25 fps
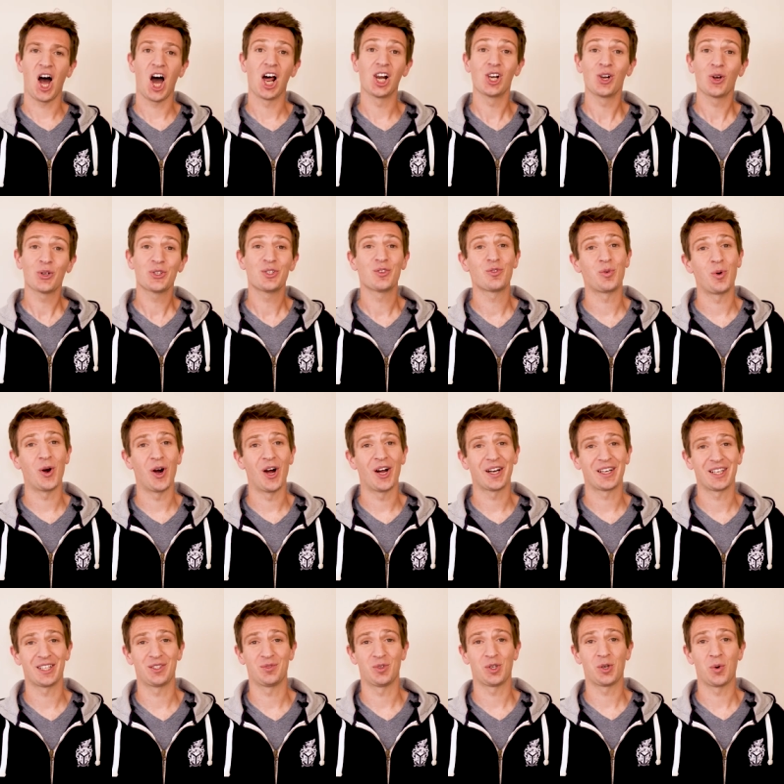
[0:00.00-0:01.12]
A lot of
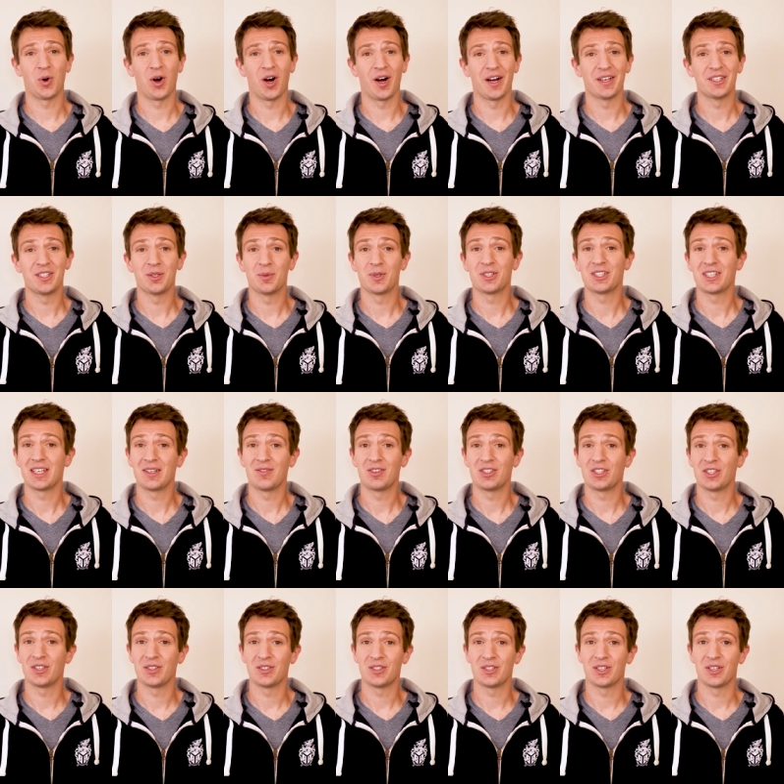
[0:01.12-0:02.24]
work is required to achieve a
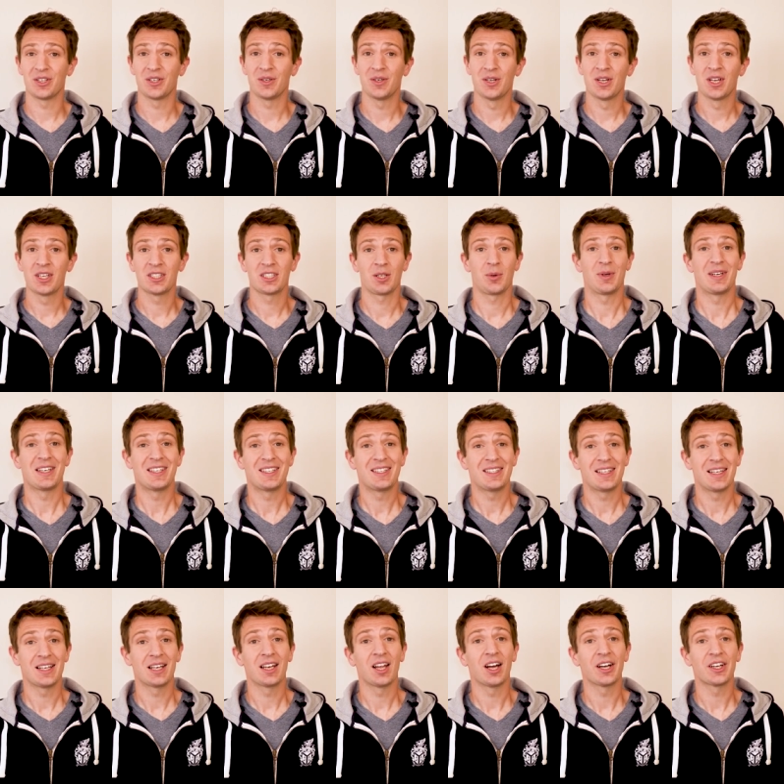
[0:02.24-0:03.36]
2-2, so it is
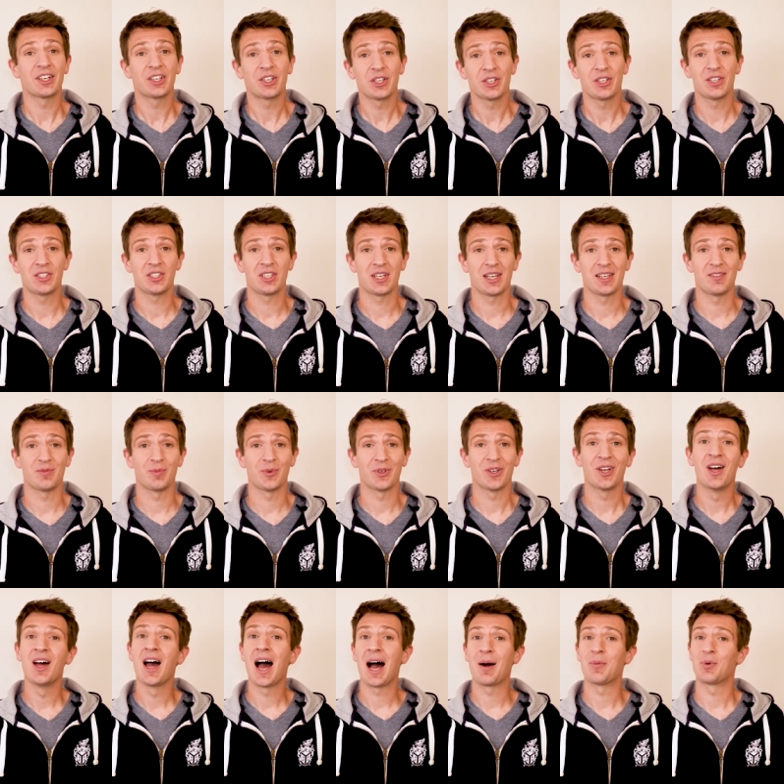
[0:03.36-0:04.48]
still a good
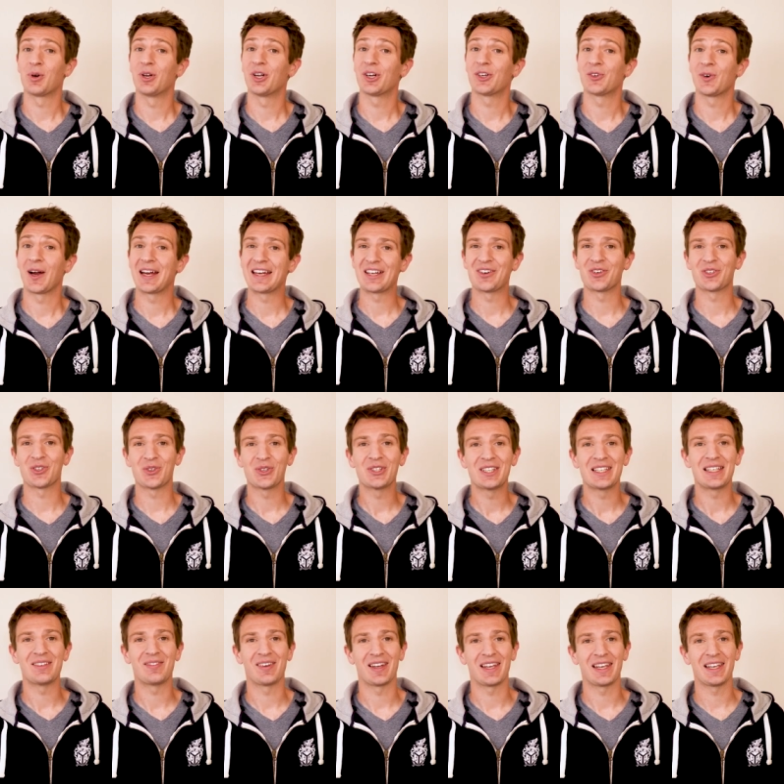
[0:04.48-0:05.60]
achievement and will look great on your
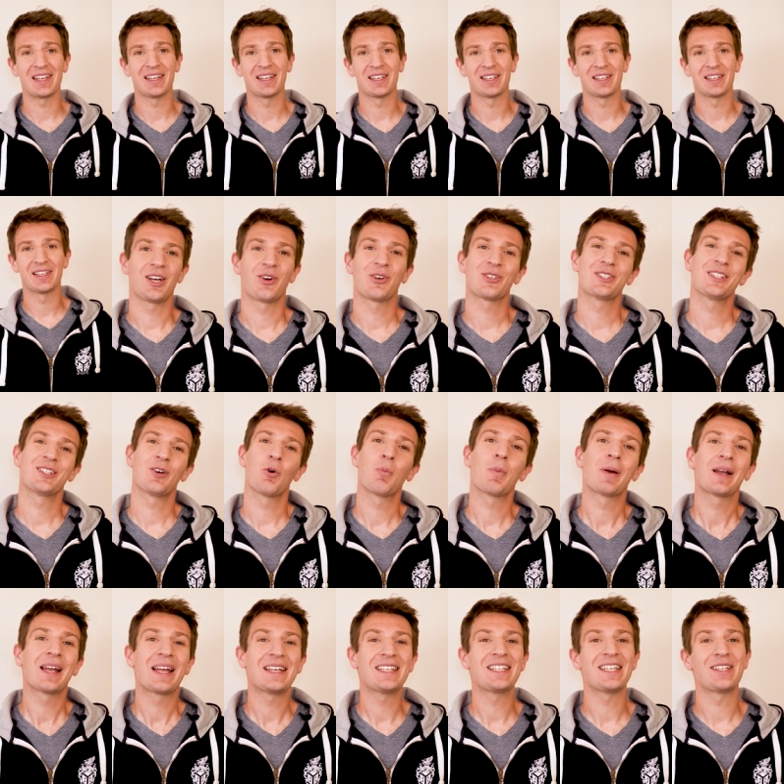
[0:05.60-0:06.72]
CV. There are still
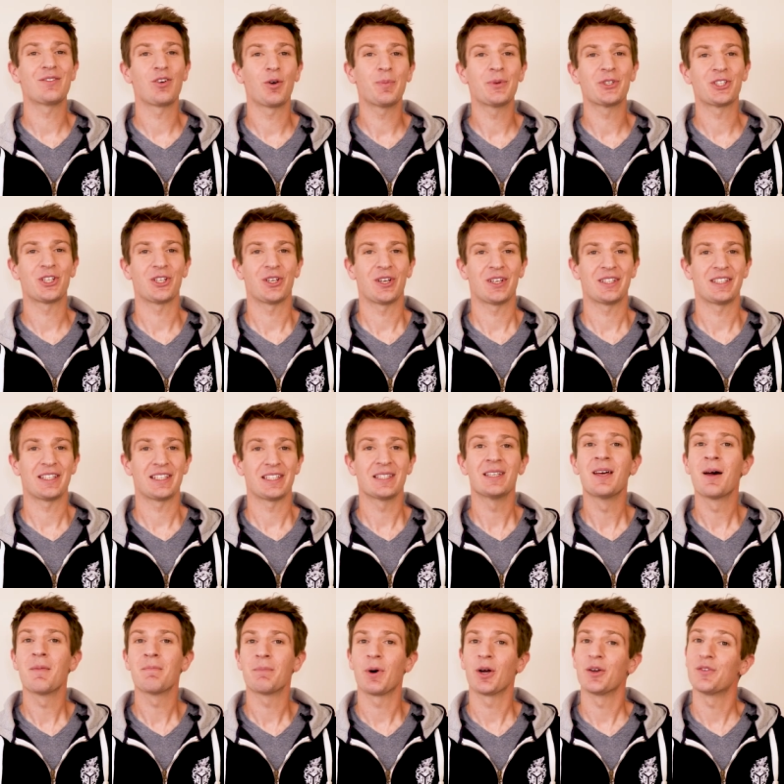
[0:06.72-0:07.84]
plenty of opportunities,
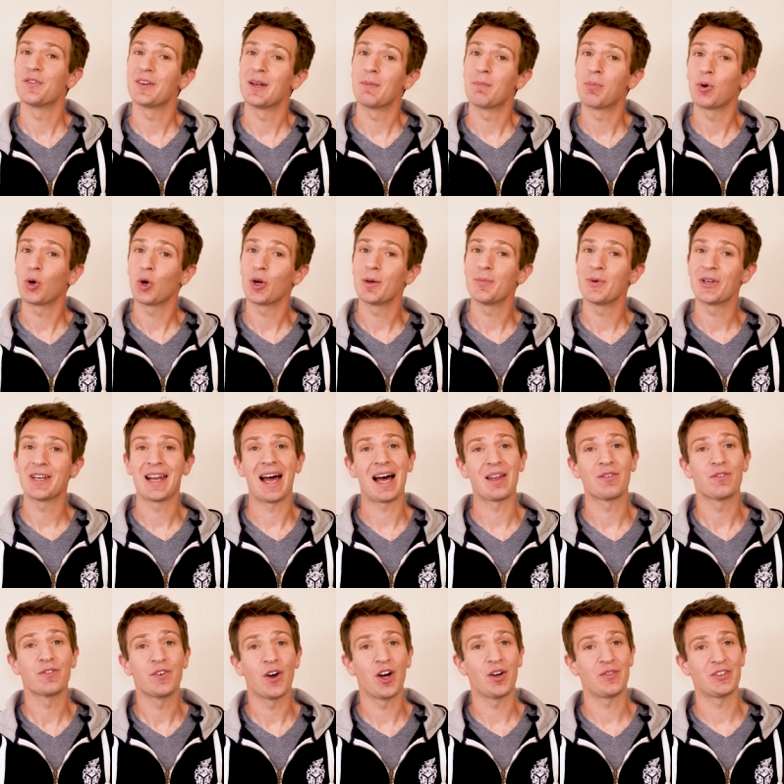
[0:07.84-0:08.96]
both in employment
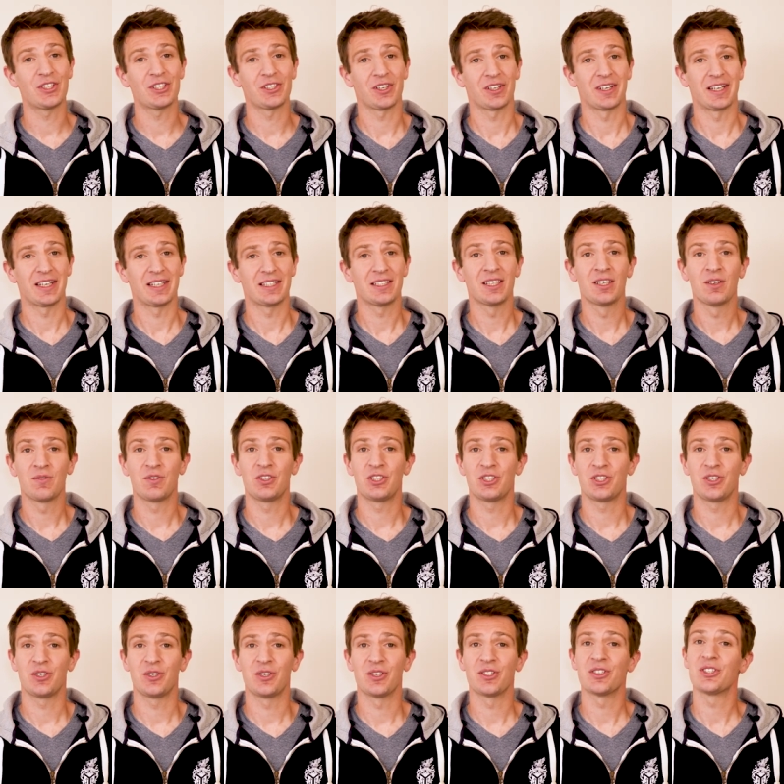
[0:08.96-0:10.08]
and further studies, for
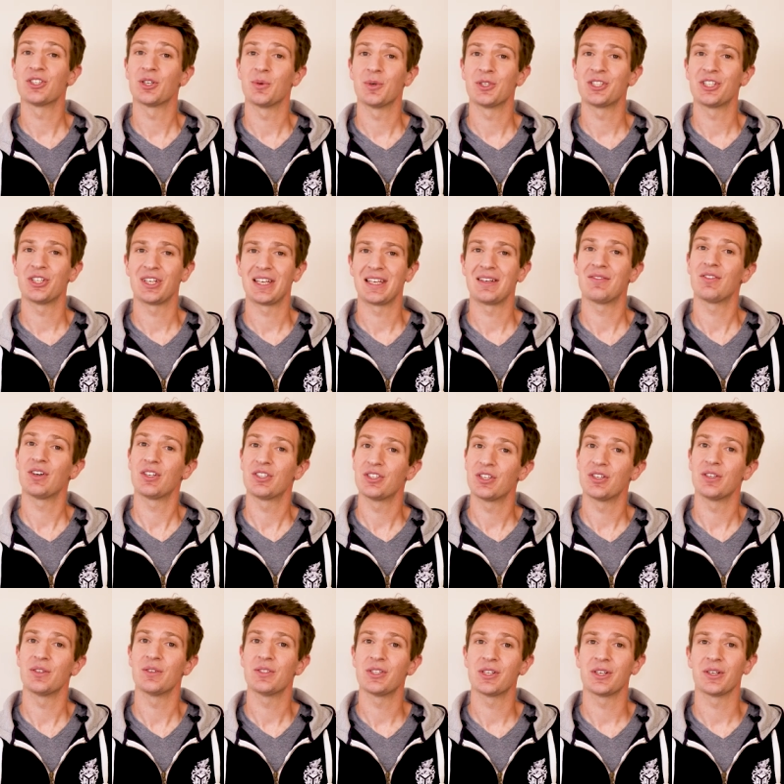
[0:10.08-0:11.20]
students who achieve a
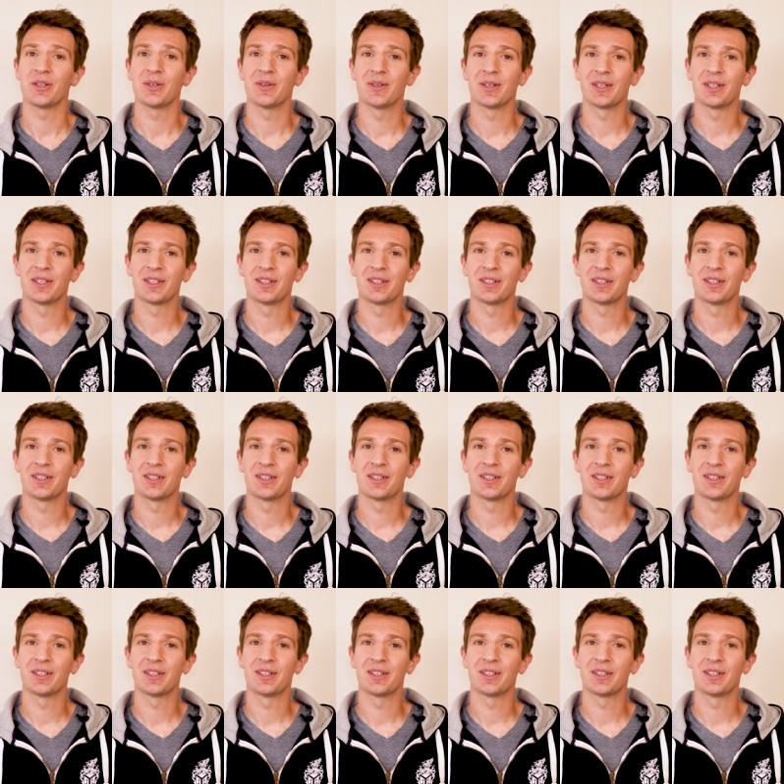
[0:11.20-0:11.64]
2-2.